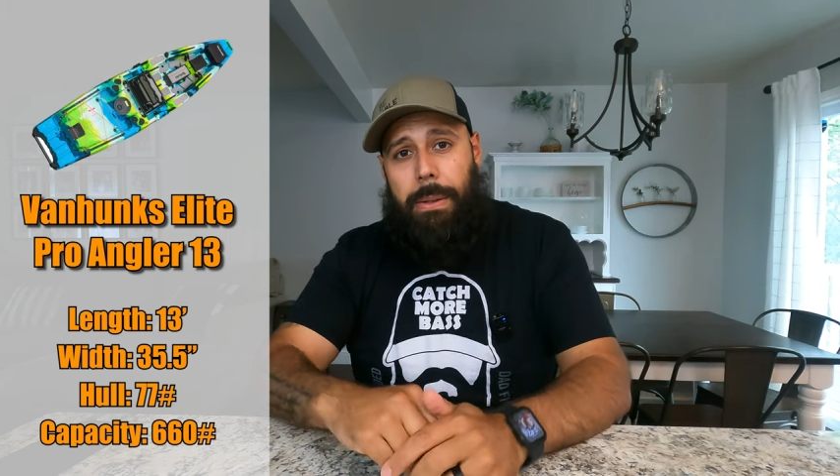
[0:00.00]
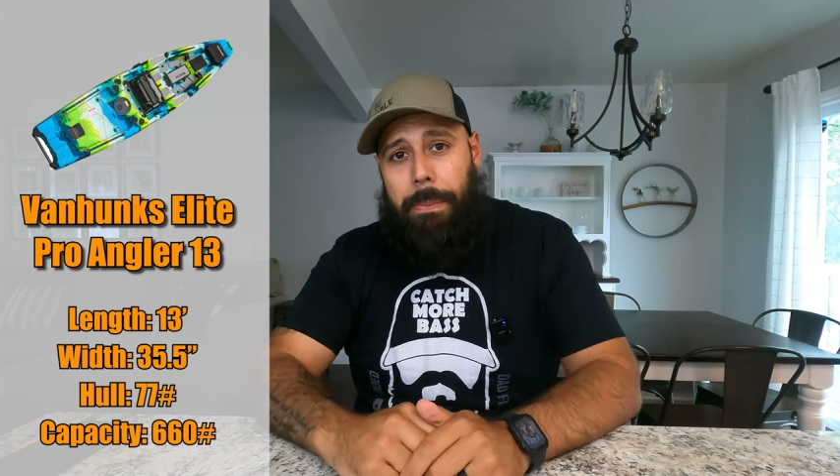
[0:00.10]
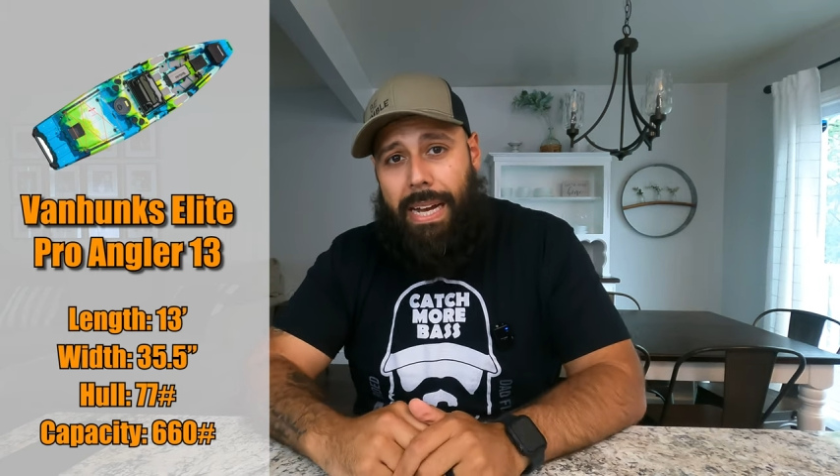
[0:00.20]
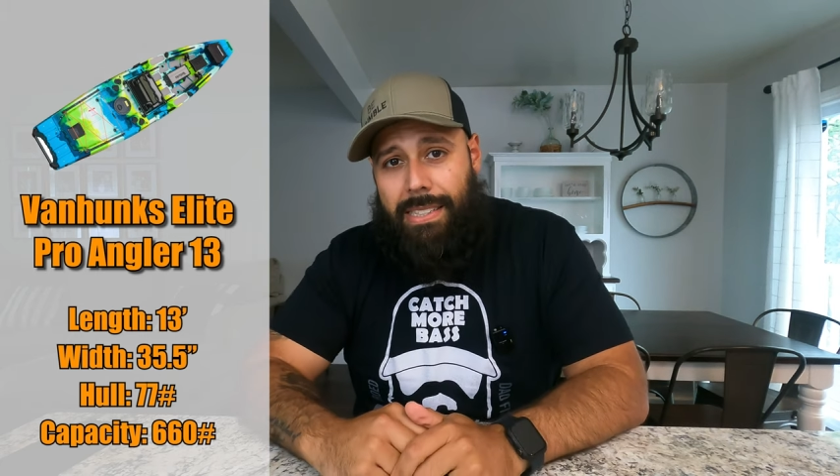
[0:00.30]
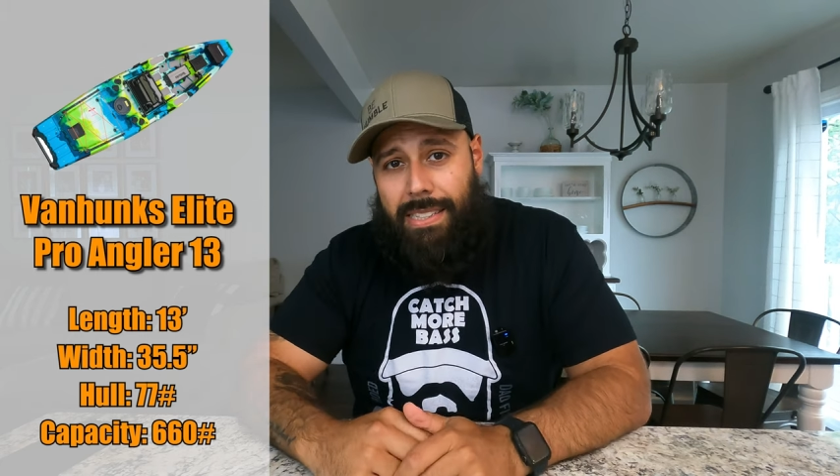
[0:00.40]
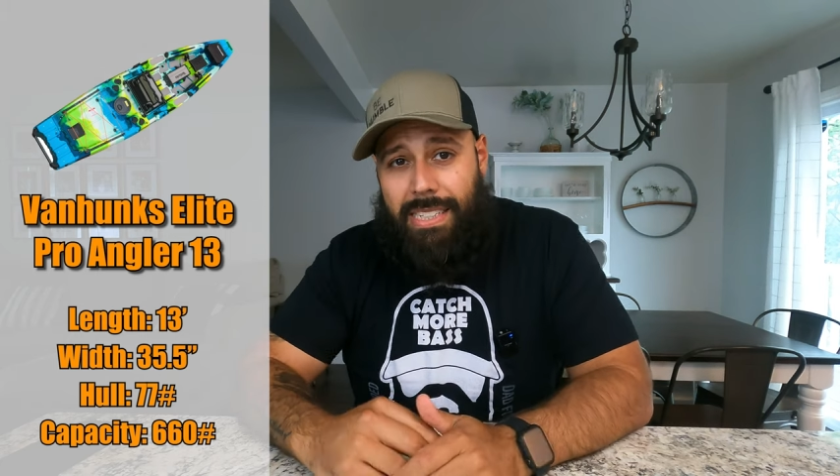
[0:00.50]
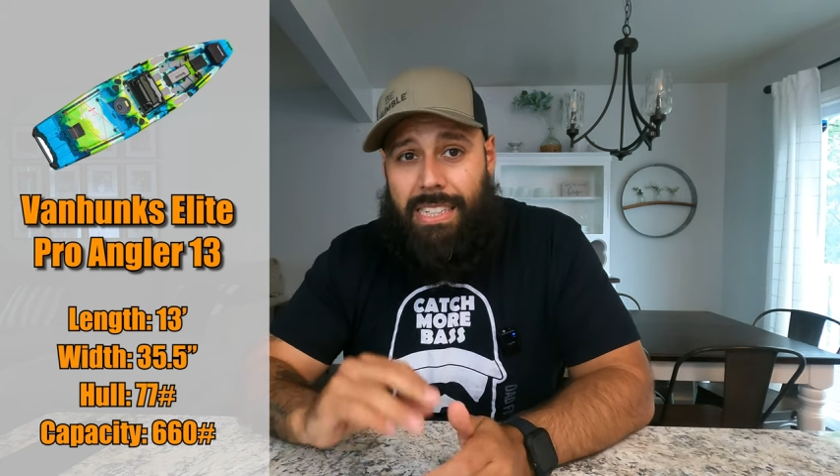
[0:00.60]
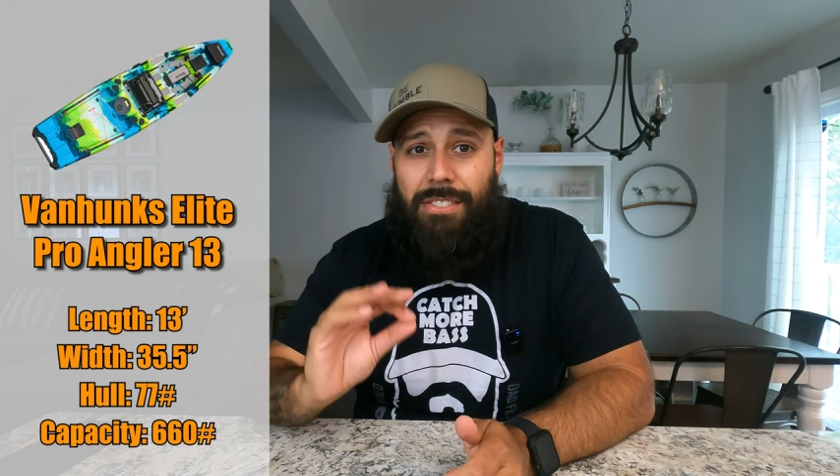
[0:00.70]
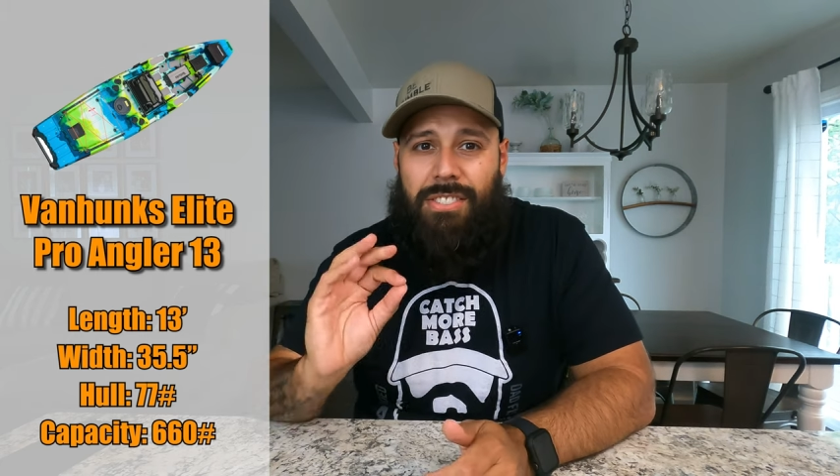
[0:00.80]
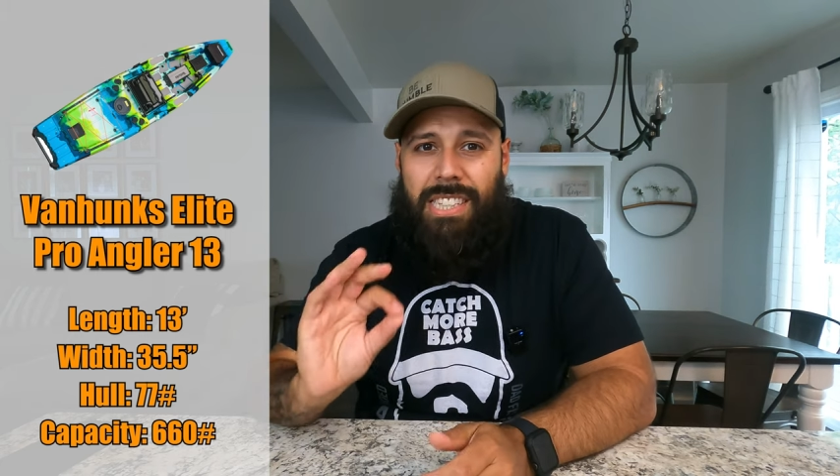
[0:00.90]

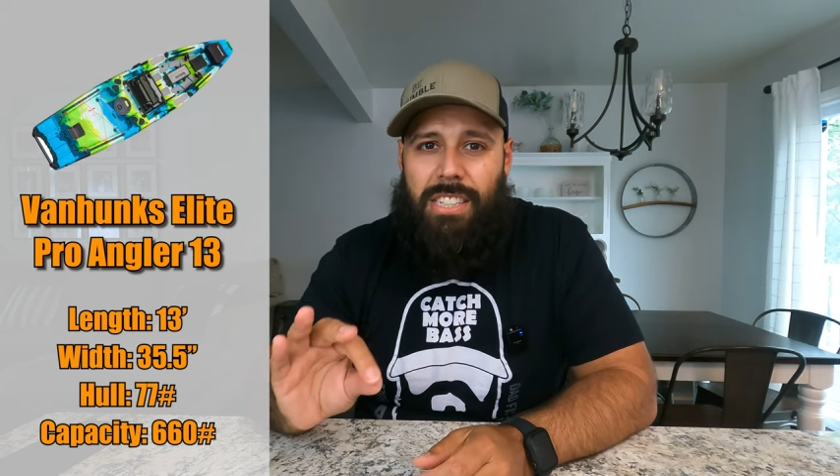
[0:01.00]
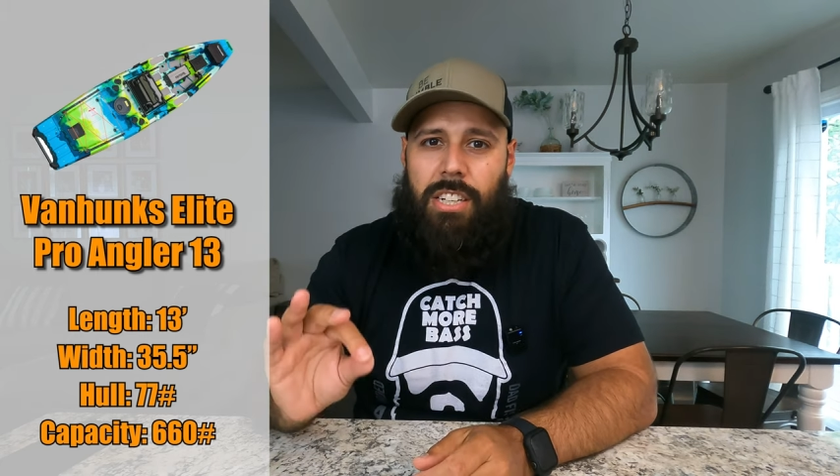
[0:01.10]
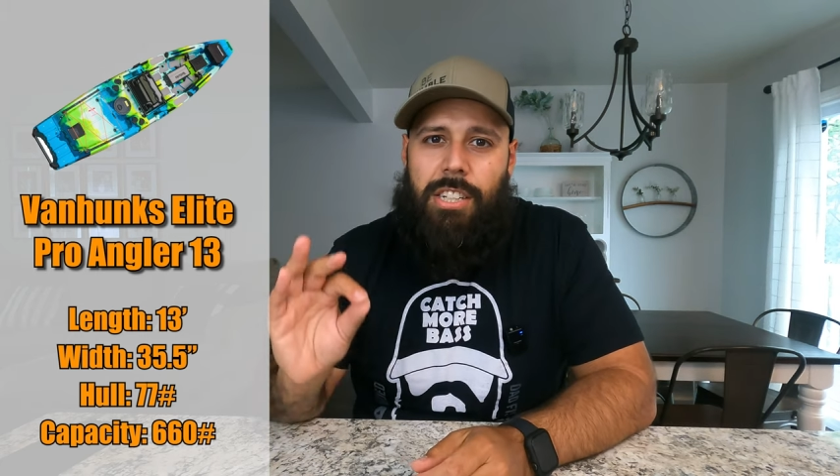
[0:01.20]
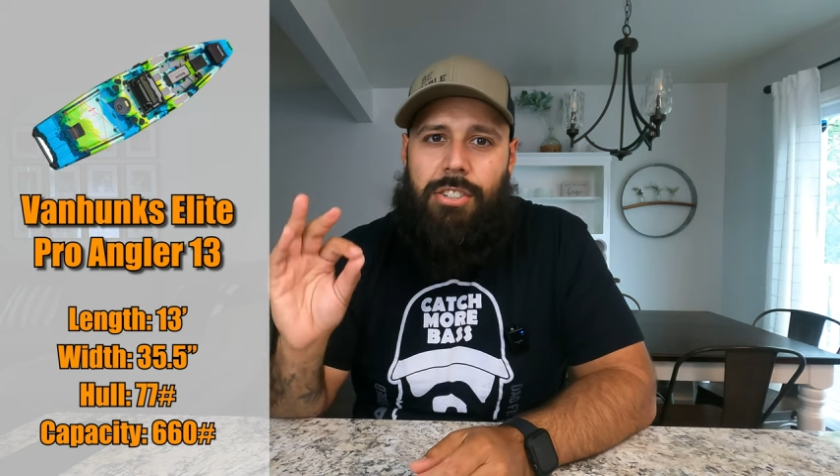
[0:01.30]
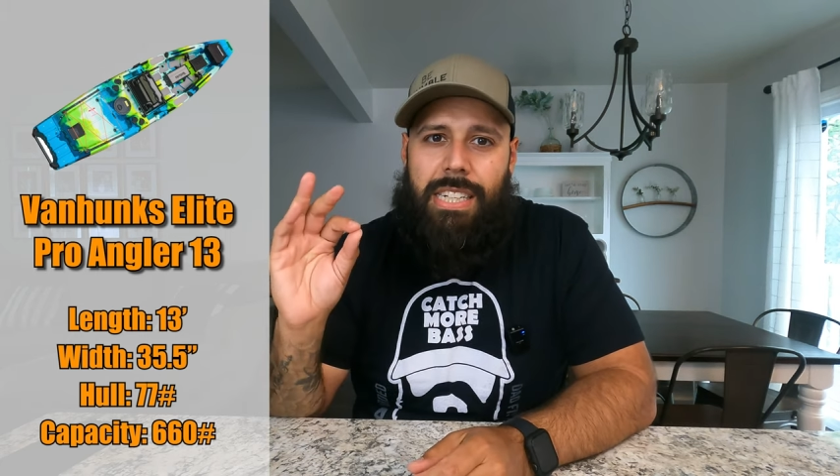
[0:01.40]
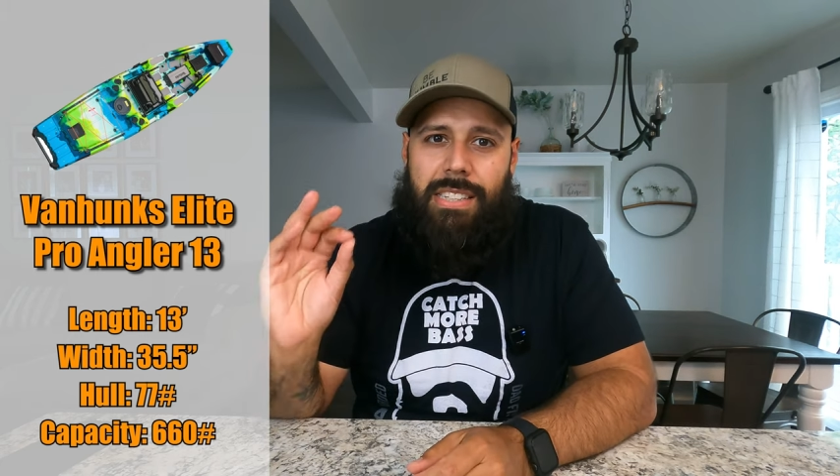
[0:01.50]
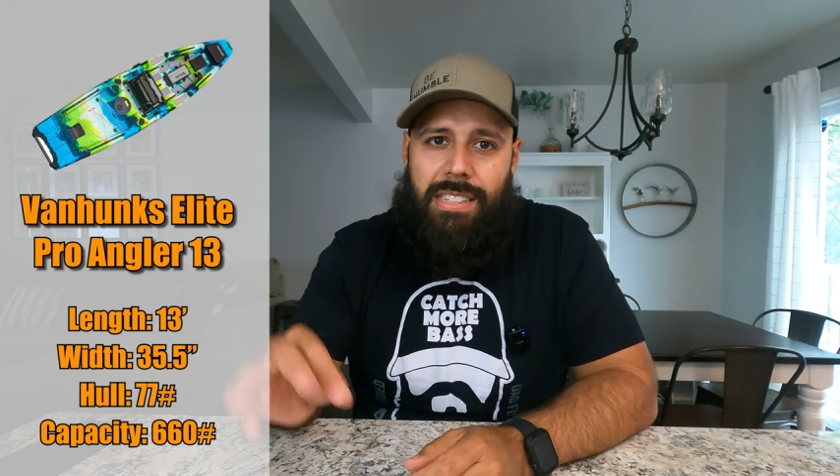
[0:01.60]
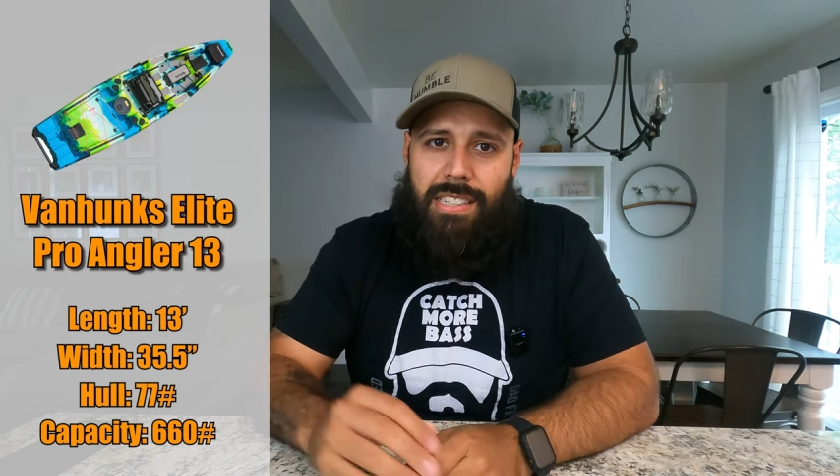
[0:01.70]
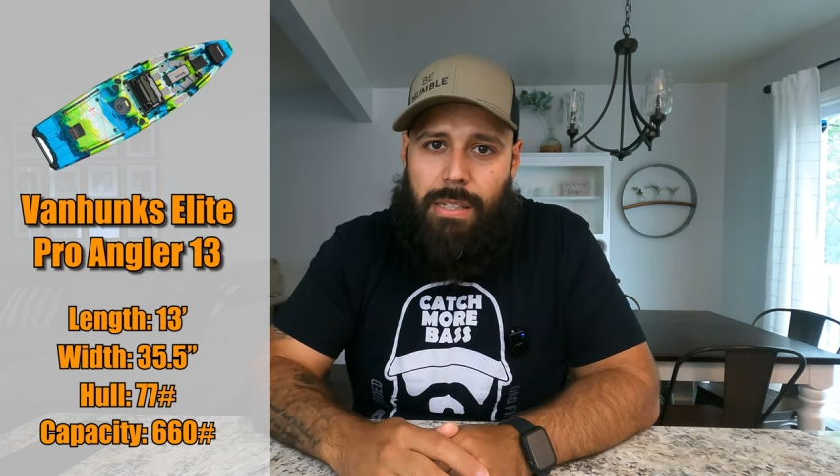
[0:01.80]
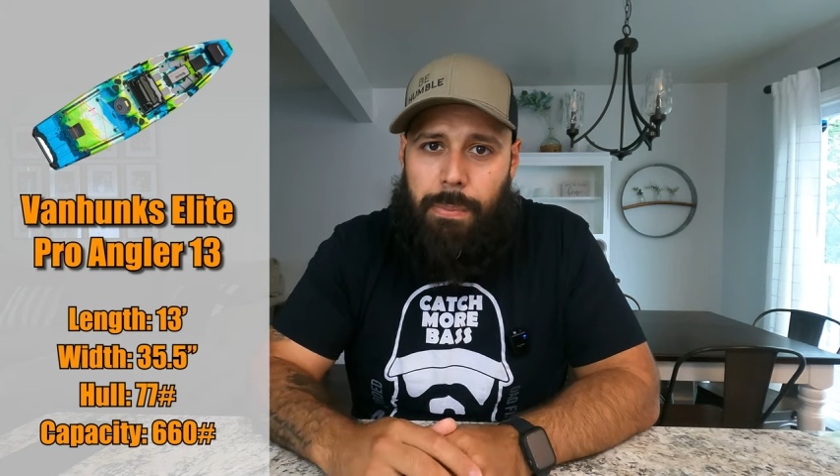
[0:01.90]
capacity of
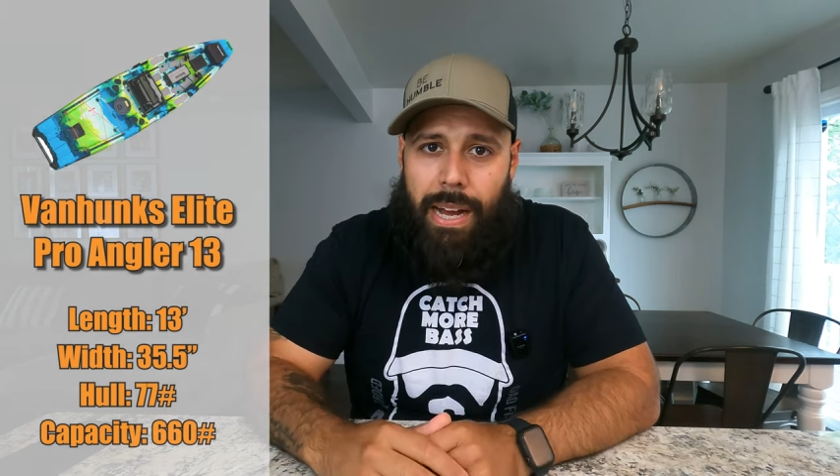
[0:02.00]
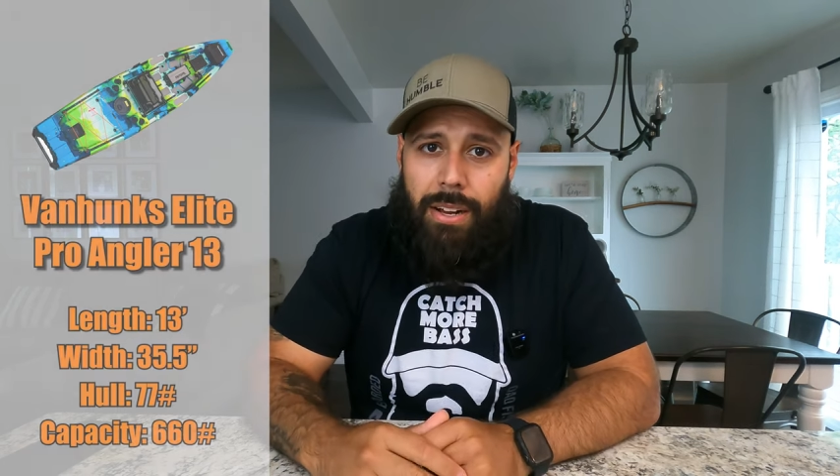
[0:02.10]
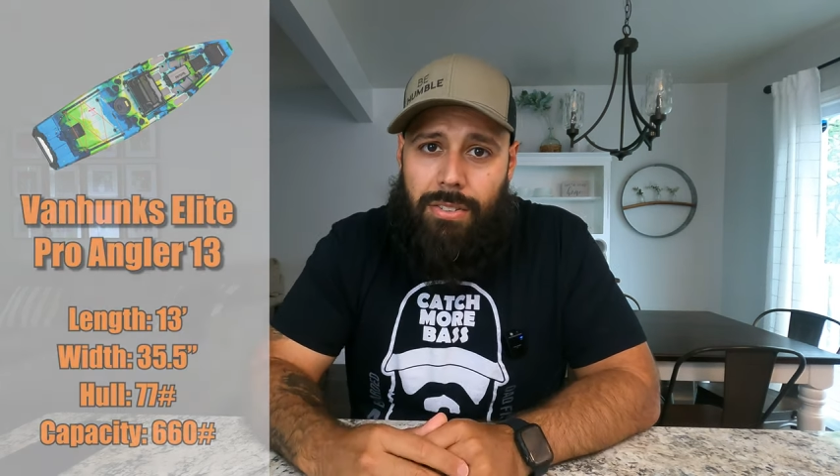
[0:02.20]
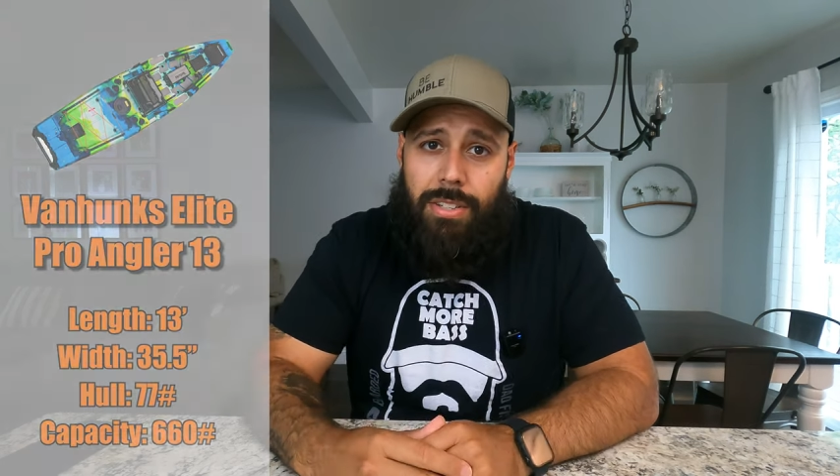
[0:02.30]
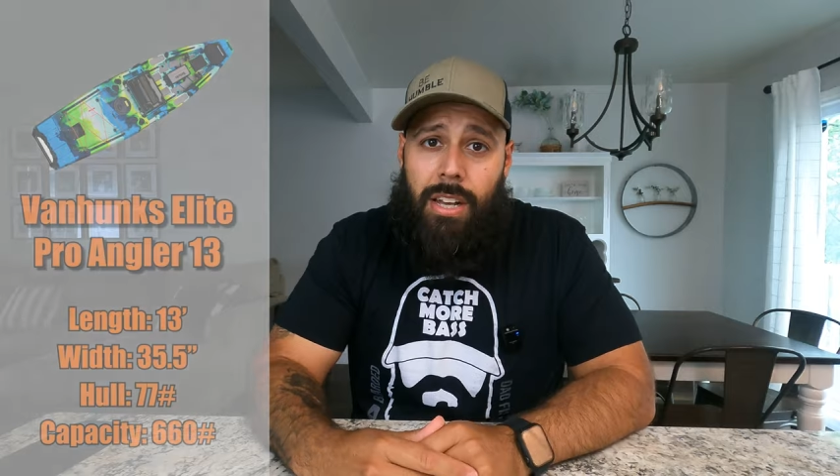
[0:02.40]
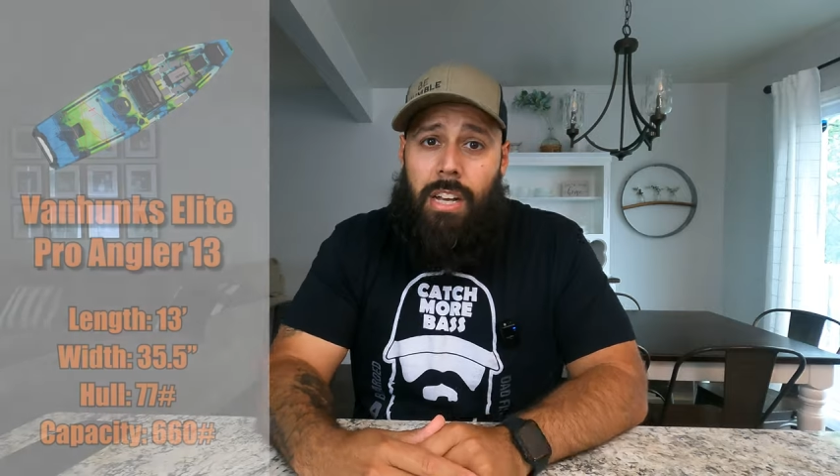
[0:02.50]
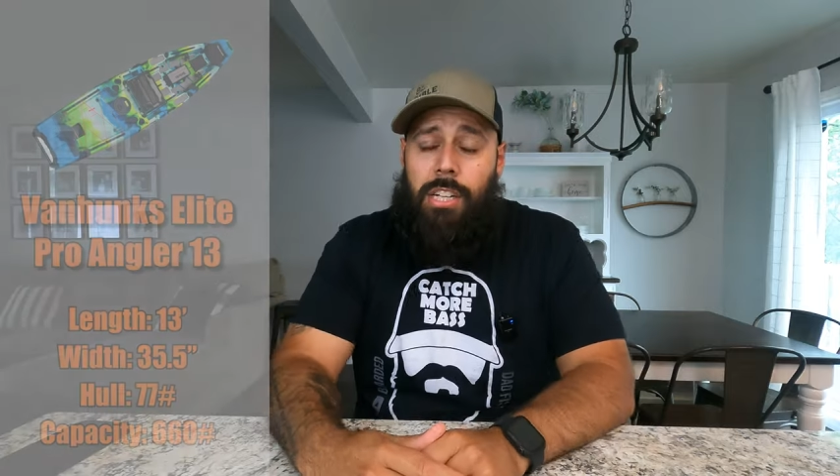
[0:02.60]
660 pounds.